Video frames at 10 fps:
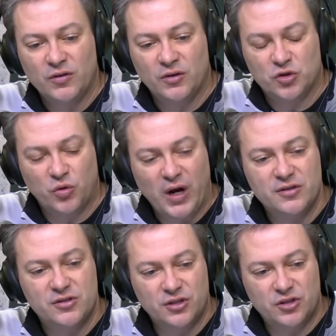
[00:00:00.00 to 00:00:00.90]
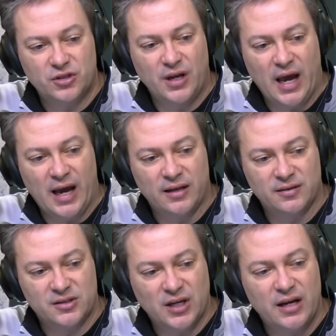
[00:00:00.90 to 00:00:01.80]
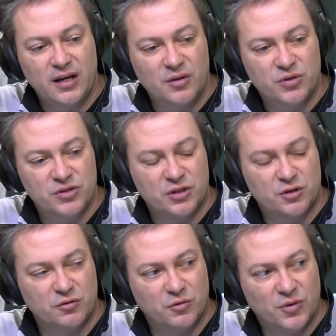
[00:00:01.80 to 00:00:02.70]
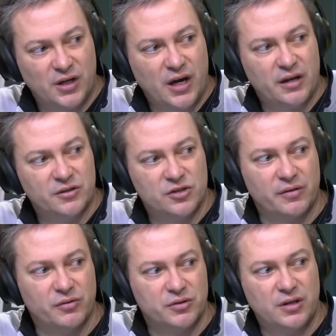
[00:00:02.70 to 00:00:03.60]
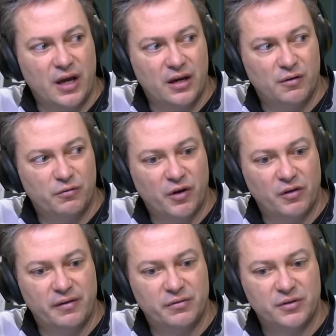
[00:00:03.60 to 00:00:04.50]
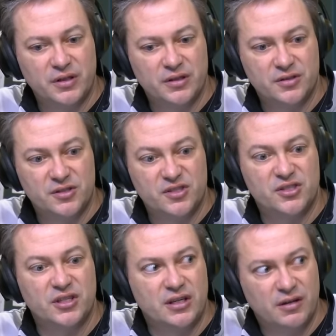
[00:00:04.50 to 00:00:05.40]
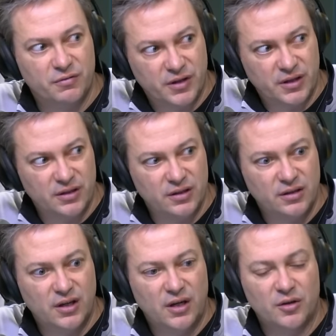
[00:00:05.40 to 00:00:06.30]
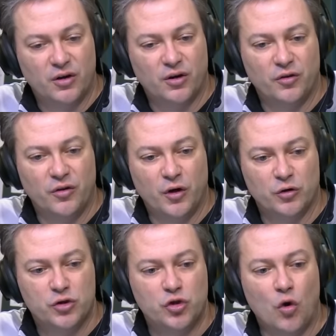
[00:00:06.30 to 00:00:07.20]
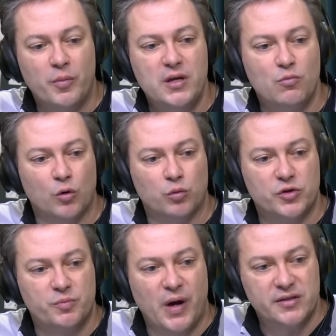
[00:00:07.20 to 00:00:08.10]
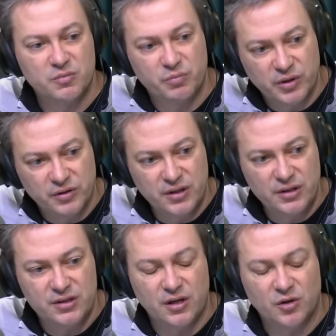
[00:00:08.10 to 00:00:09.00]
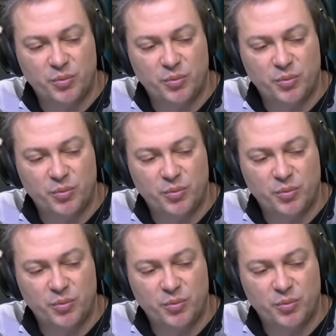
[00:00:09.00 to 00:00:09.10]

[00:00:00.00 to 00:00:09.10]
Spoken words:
the transition at the tight end position from the college level to the NFL level is significant. There are so many more responsibilities that are